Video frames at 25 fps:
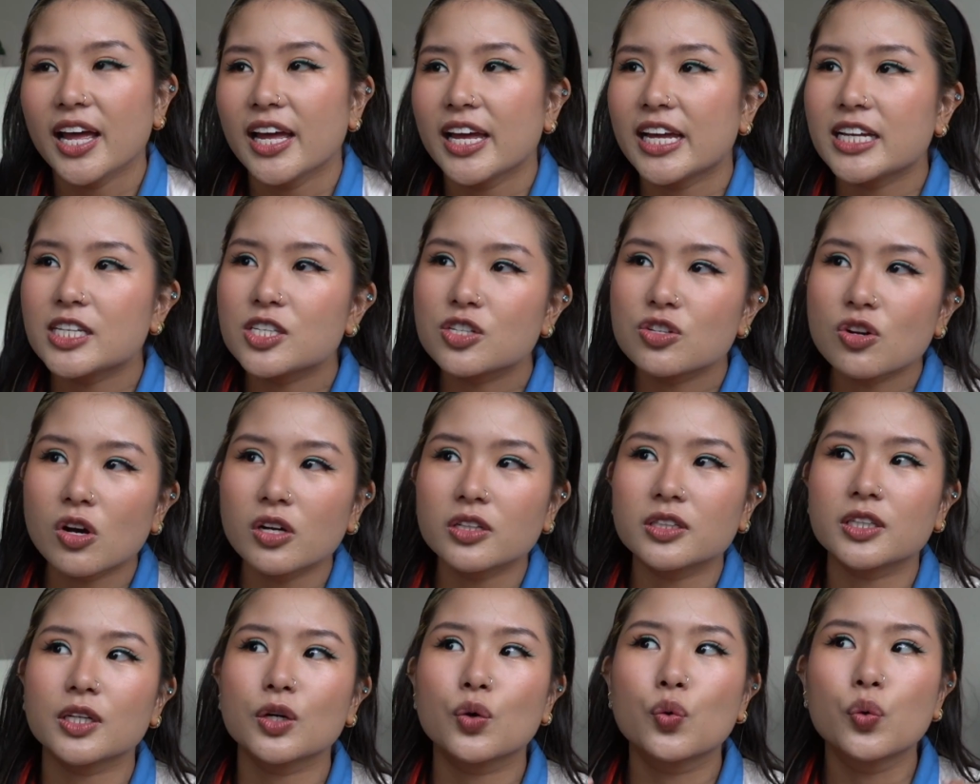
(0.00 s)
It's
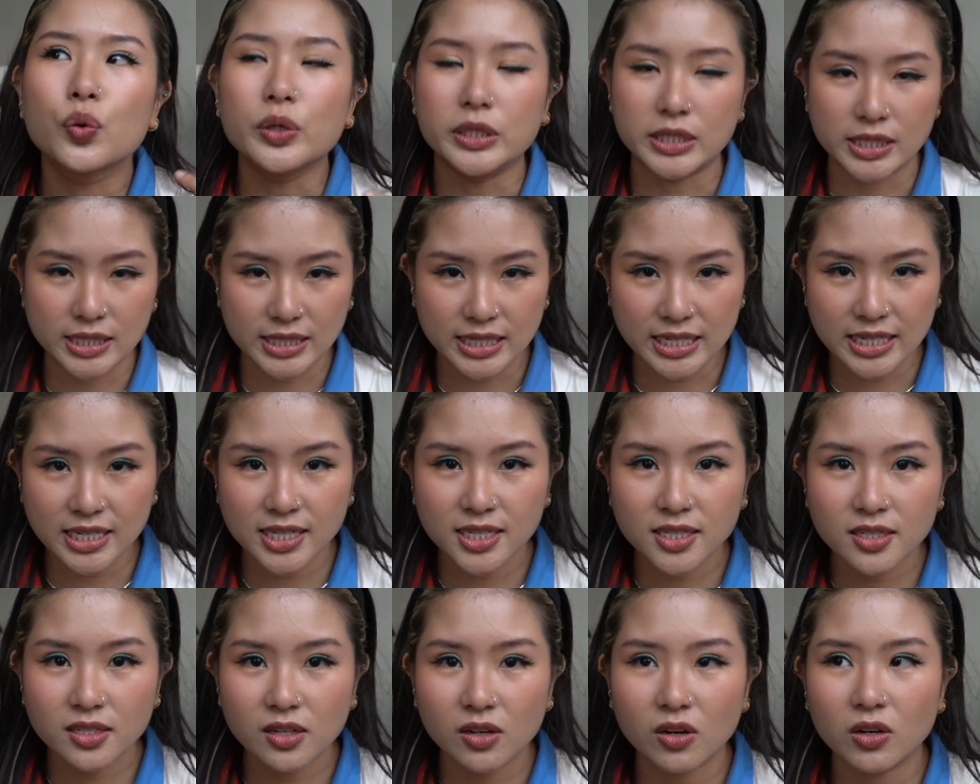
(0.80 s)
not the
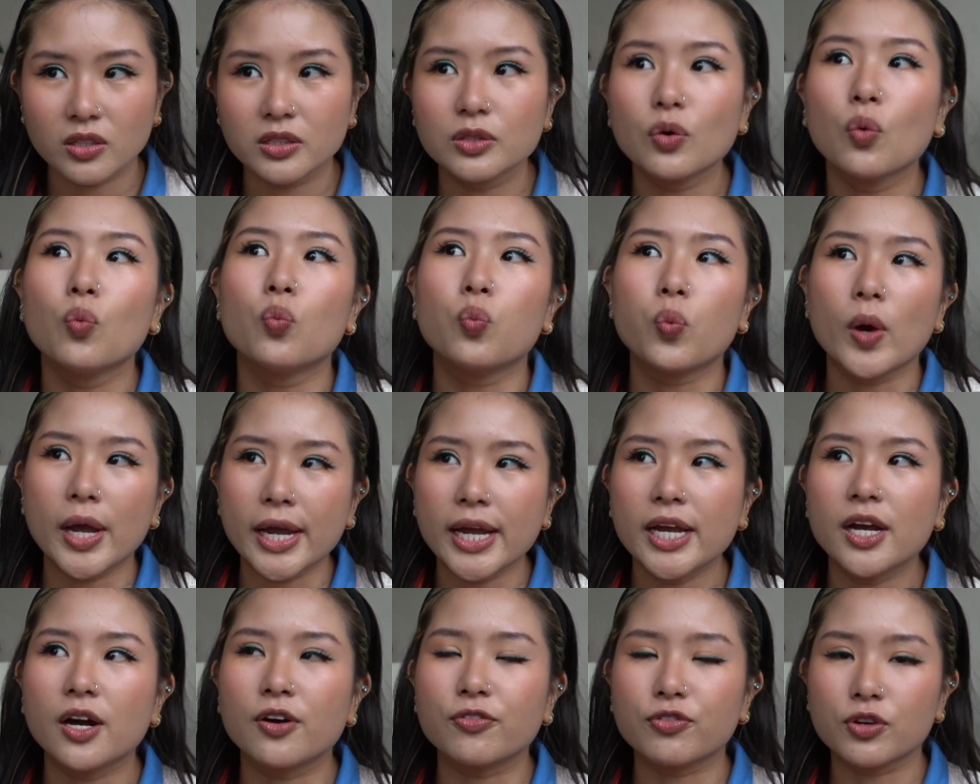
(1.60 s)
cuisine or the
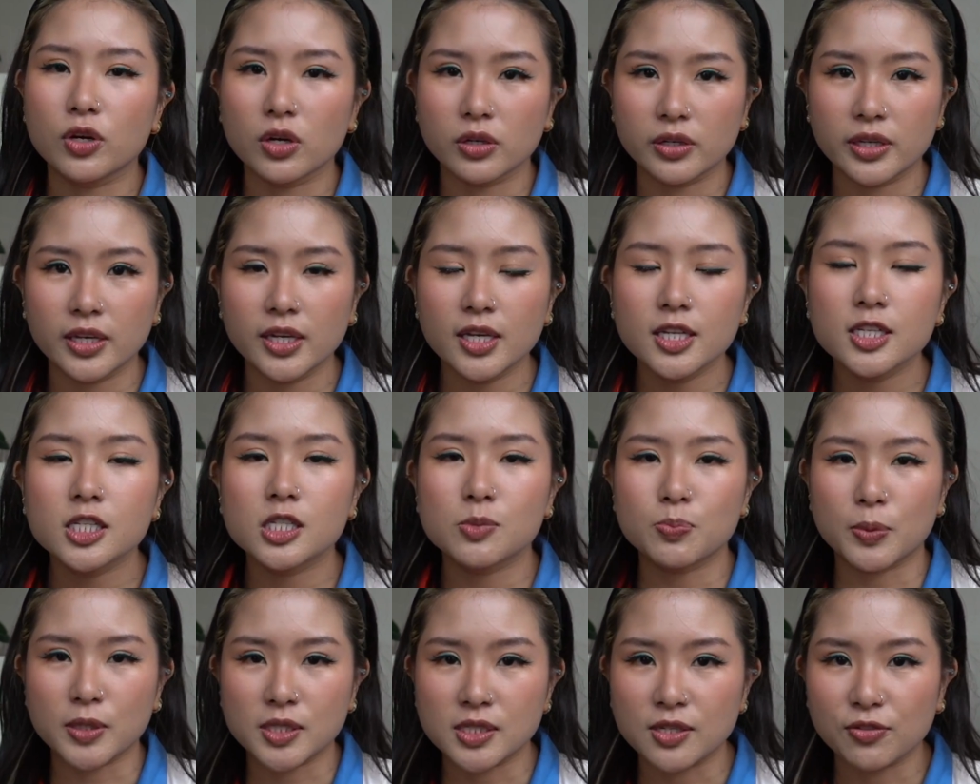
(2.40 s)
way of cooking
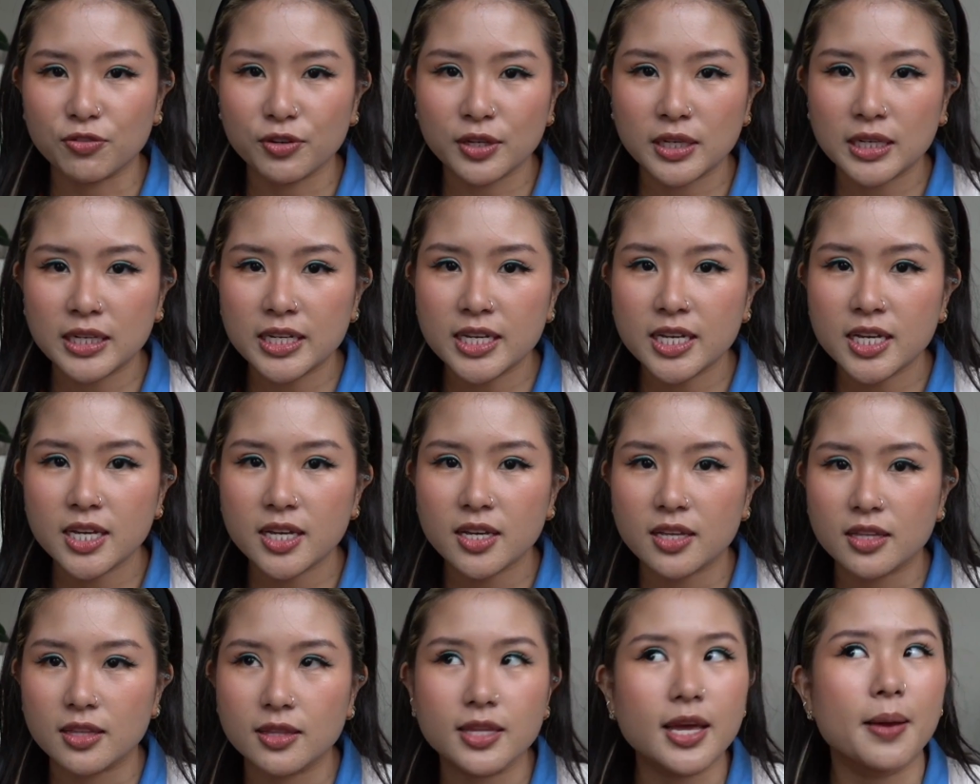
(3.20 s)
specifically
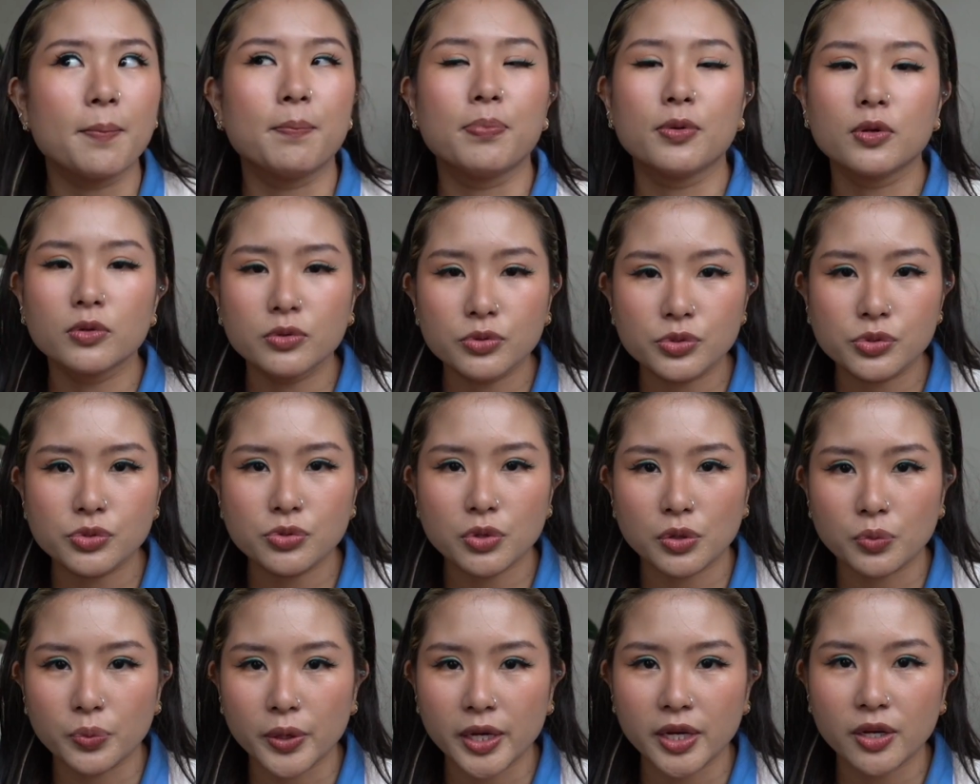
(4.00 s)
that blows you
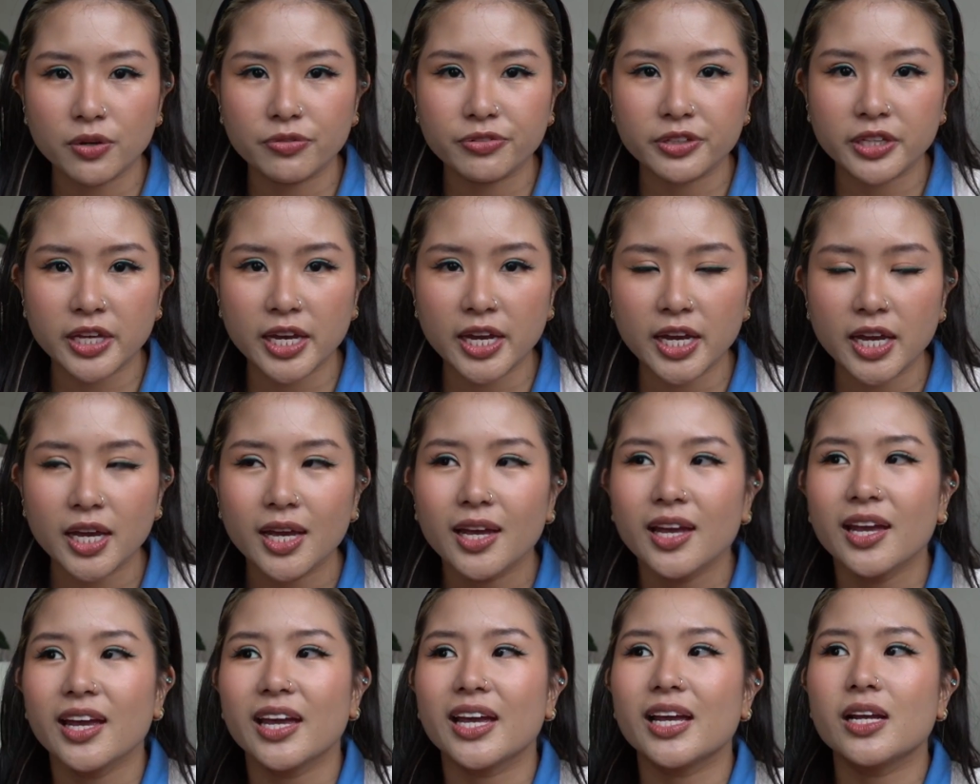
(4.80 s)
away over there.
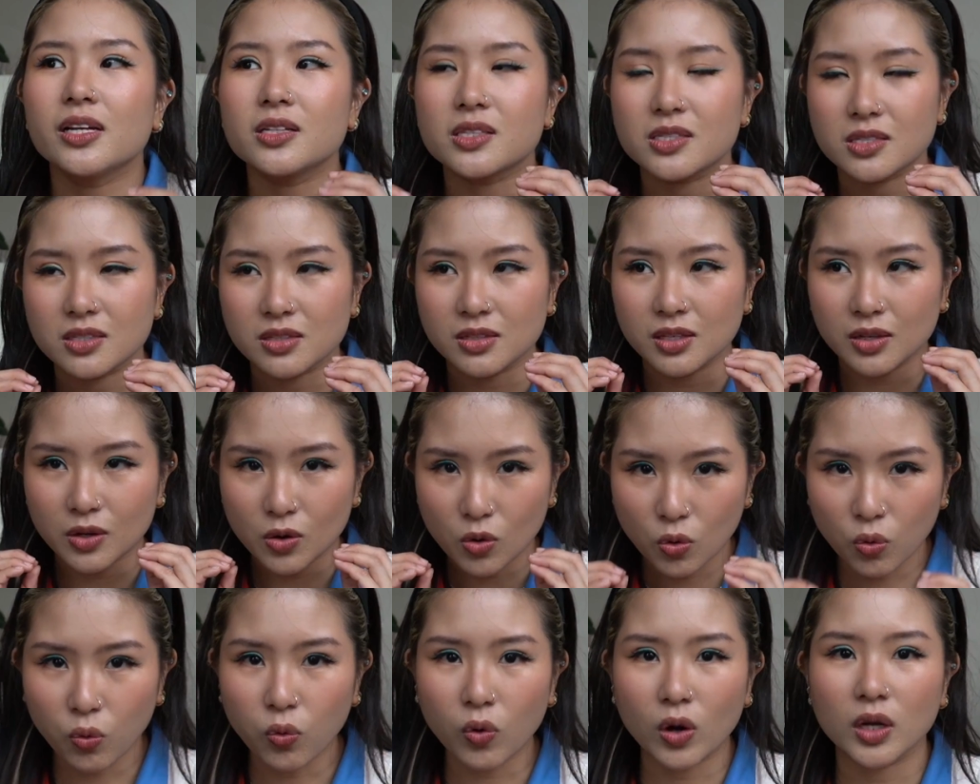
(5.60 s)
It's the
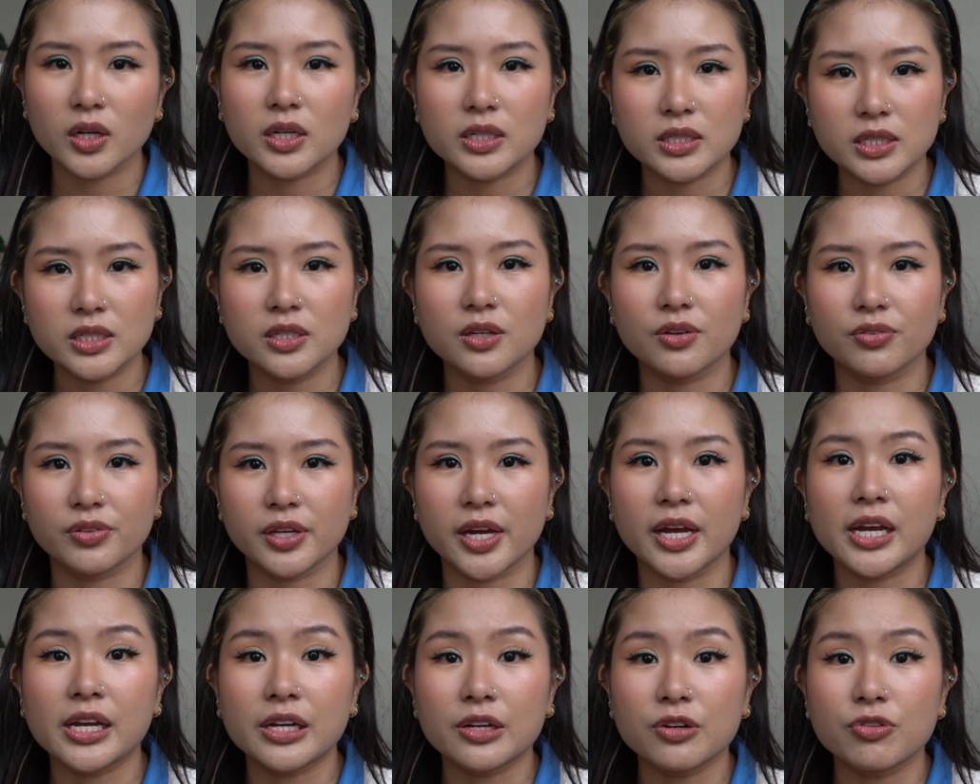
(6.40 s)
quality of
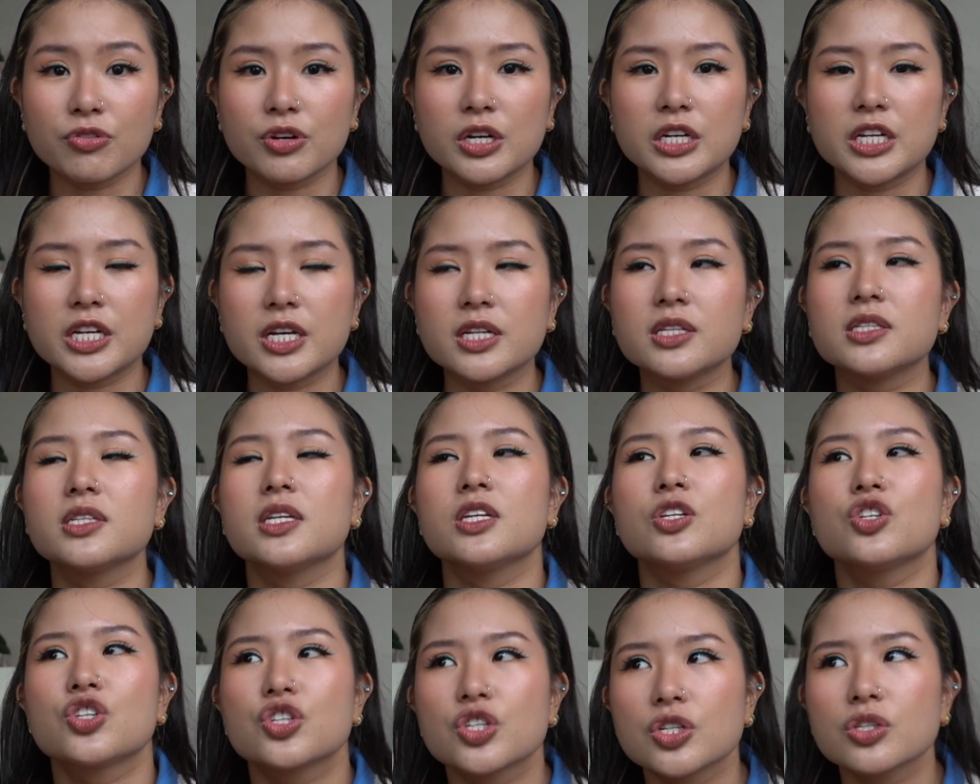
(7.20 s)
their ingredients.
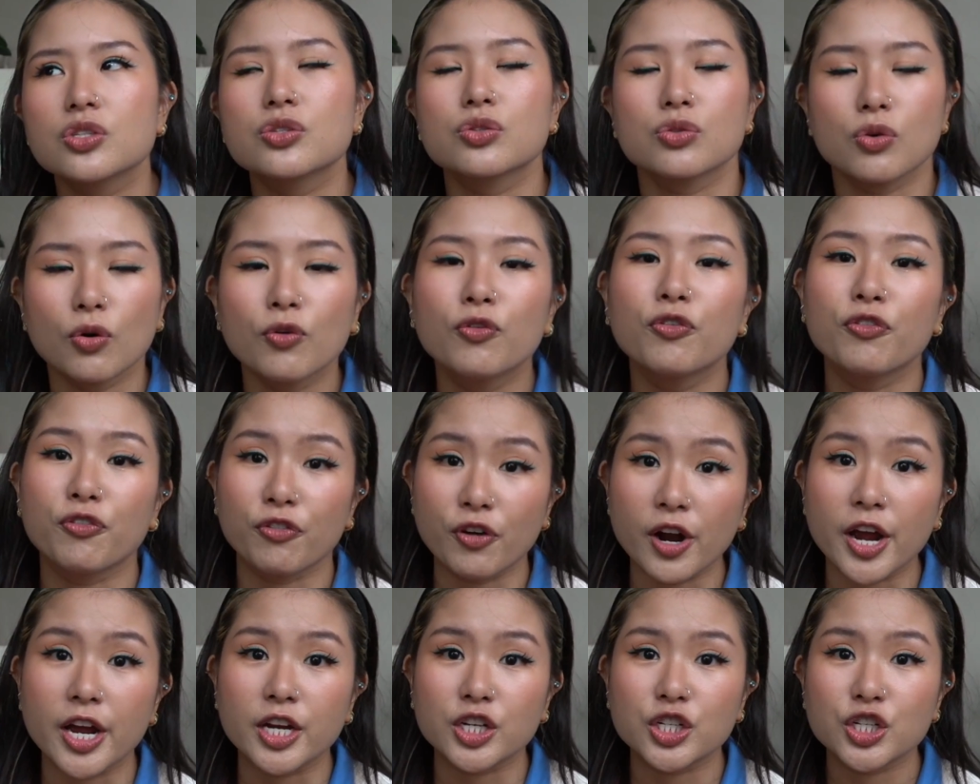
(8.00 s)
It's just so
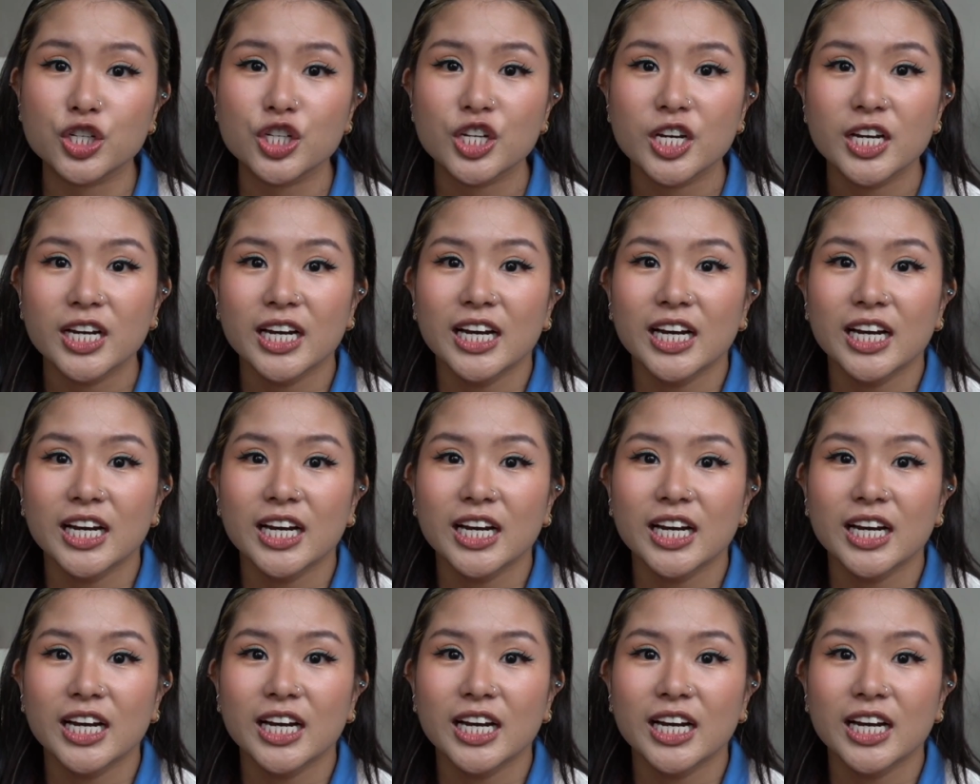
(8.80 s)
fresh.